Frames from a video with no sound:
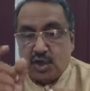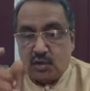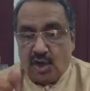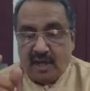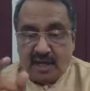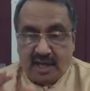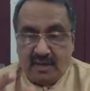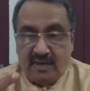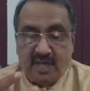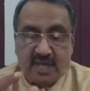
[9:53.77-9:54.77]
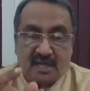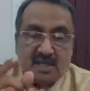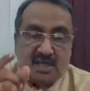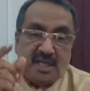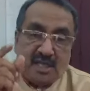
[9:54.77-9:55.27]
you are arriving
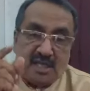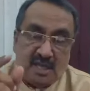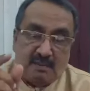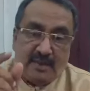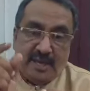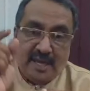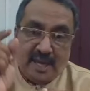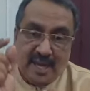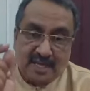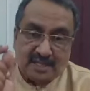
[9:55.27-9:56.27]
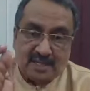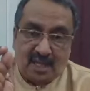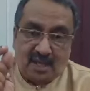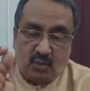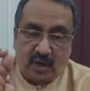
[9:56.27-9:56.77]
at the EMI as
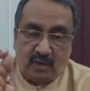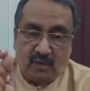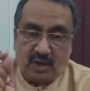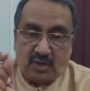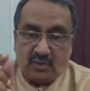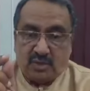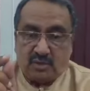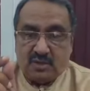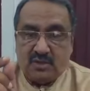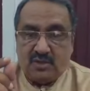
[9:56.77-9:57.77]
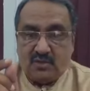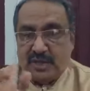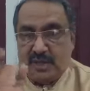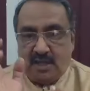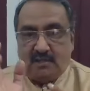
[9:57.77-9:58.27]
on
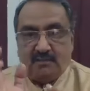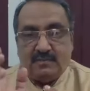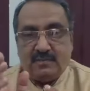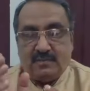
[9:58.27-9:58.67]
1/1/2020.